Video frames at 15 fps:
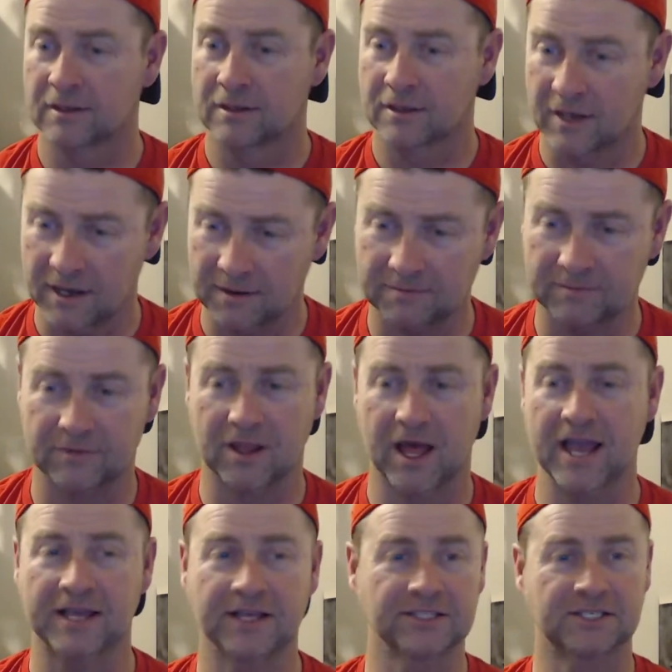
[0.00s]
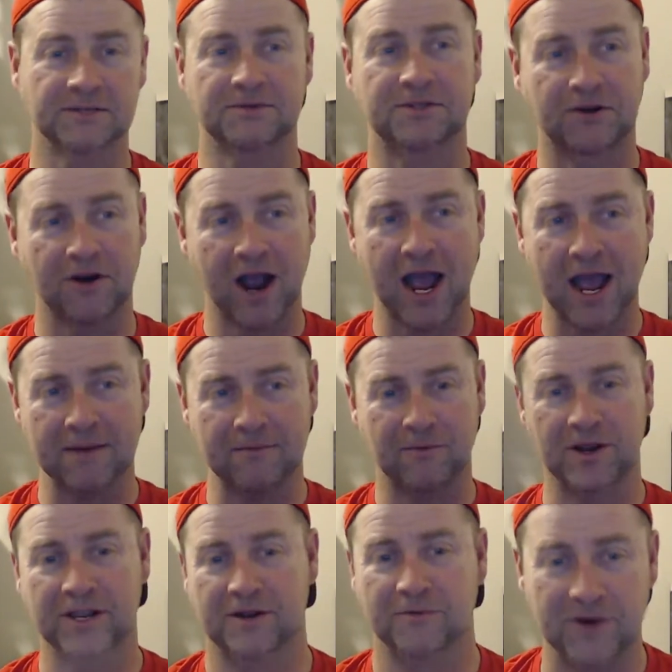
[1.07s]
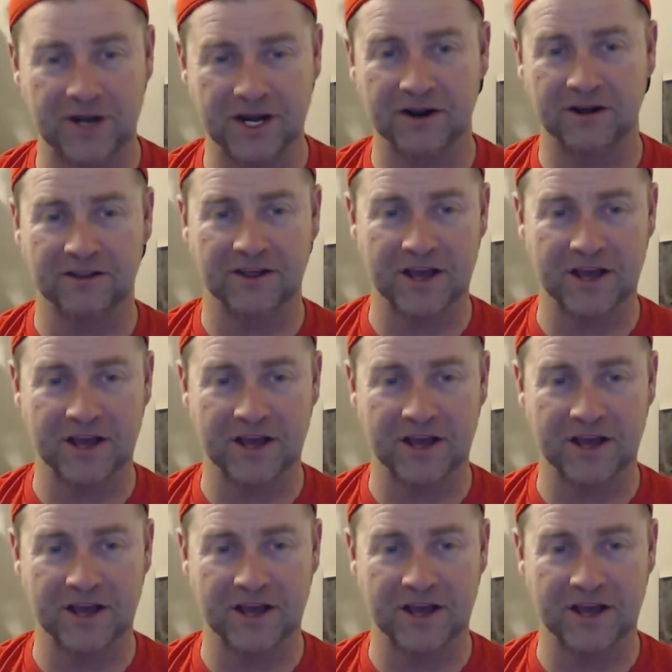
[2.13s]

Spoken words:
Yep. Like and subscribe. We need all the